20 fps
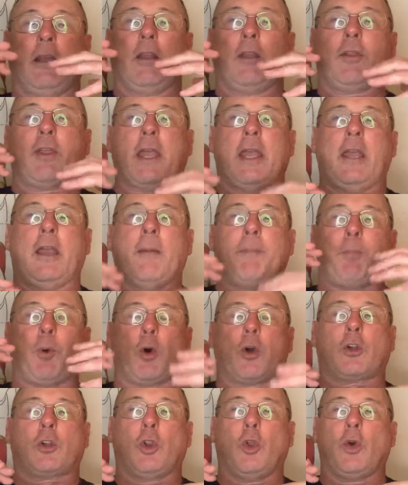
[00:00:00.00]
the hip
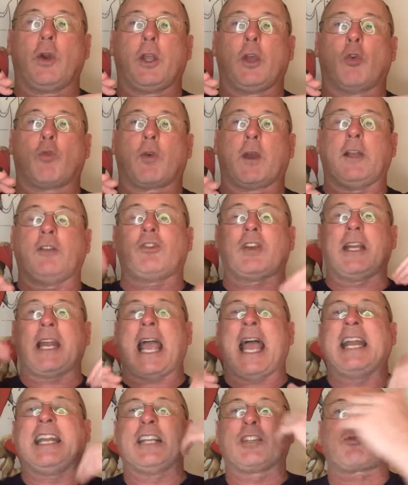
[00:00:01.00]
or gluteal region,
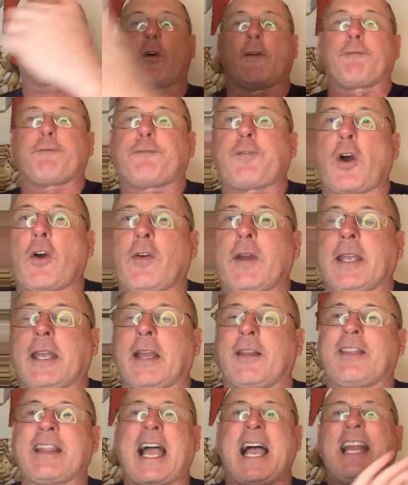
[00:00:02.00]
and it's referring
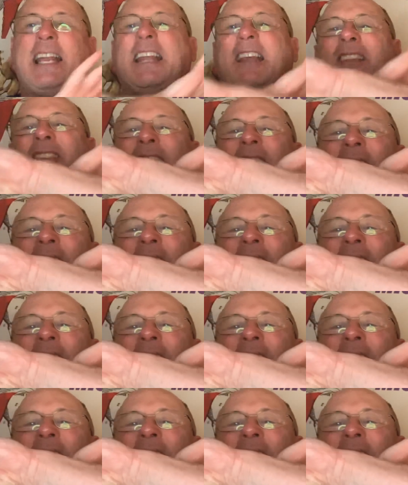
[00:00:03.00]
it. That is